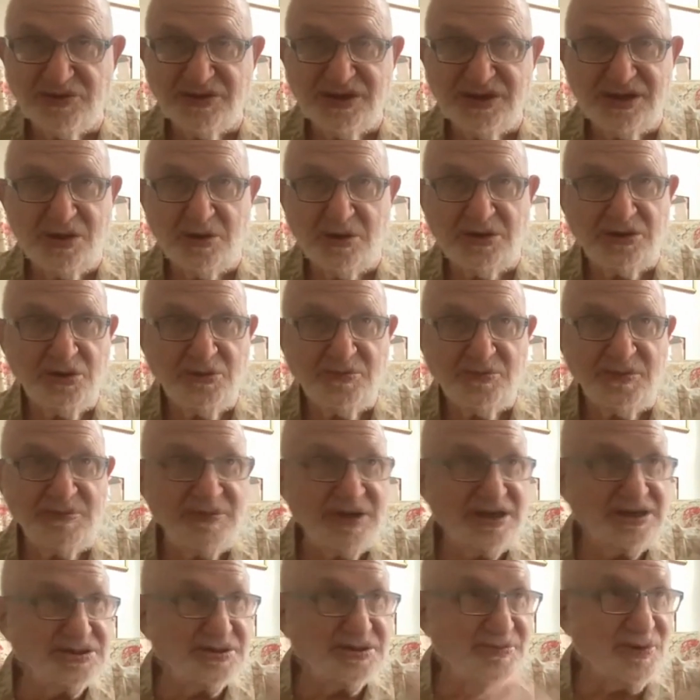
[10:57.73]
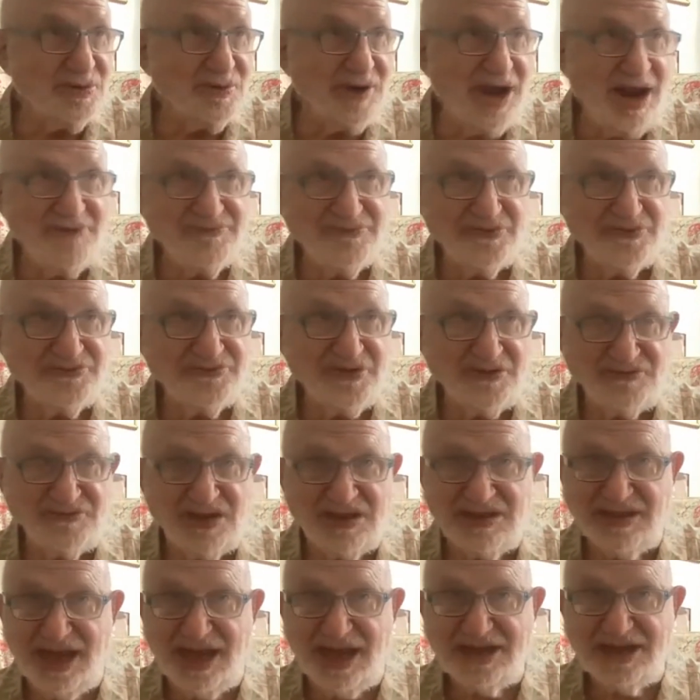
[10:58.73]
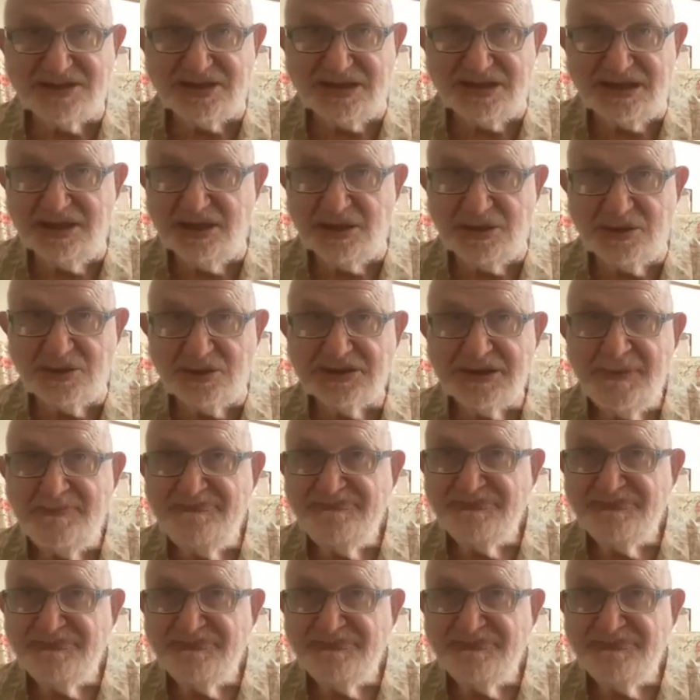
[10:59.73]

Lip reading: human beings have been around for 50,000 years.